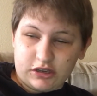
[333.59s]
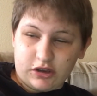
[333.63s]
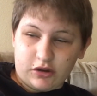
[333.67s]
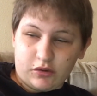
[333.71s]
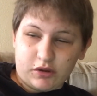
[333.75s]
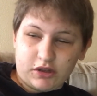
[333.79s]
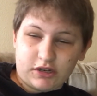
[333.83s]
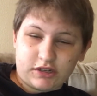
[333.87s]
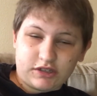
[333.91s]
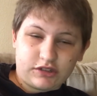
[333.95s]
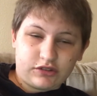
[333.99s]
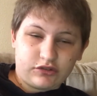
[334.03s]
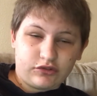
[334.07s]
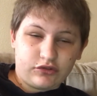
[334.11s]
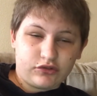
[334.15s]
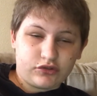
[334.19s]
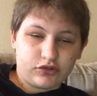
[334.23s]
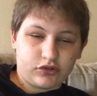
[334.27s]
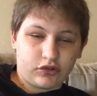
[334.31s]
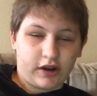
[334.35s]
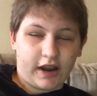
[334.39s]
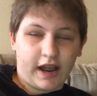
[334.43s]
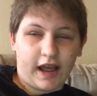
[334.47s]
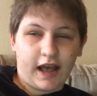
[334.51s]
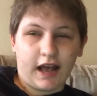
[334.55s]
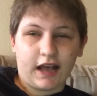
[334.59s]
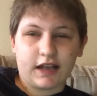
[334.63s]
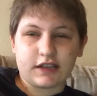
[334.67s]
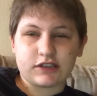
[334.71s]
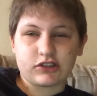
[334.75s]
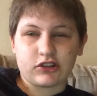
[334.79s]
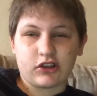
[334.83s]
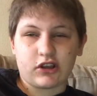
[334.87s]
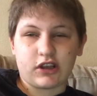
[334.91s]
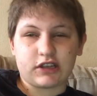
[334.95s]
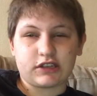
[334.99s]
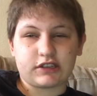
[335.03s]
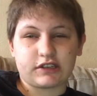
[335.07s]
going to lose, or has
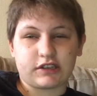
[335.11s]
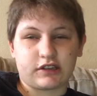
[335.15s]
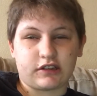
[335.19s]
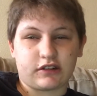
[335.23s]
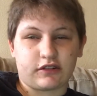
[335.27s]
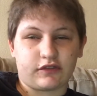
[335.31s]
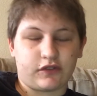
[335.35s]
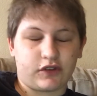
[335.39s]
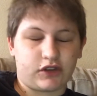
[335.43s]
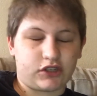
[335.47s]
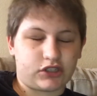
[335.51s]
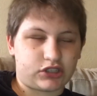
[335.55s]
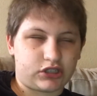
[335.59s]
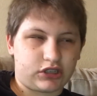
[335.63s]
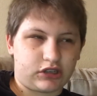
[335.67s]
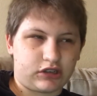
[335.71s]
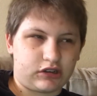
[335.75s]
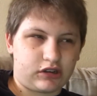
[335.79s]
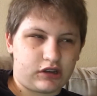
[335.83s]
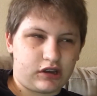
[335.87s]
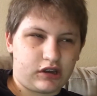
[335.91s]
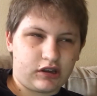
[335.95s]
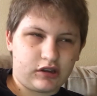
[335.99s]
lost their vision?